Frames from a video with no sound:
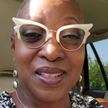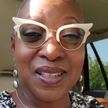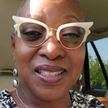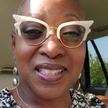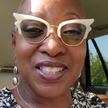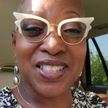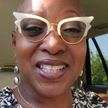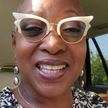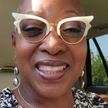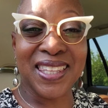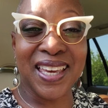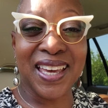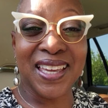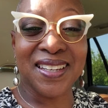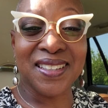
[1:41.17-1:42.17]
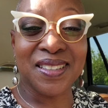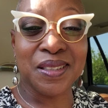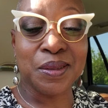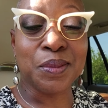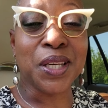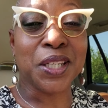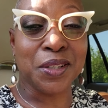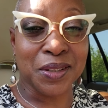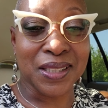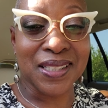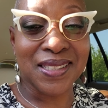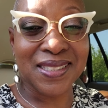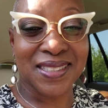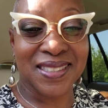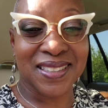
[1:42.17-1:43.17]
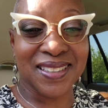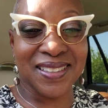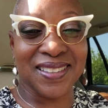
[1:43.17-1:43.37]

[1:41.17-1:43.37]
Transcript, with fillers: Did you get that? Make your list.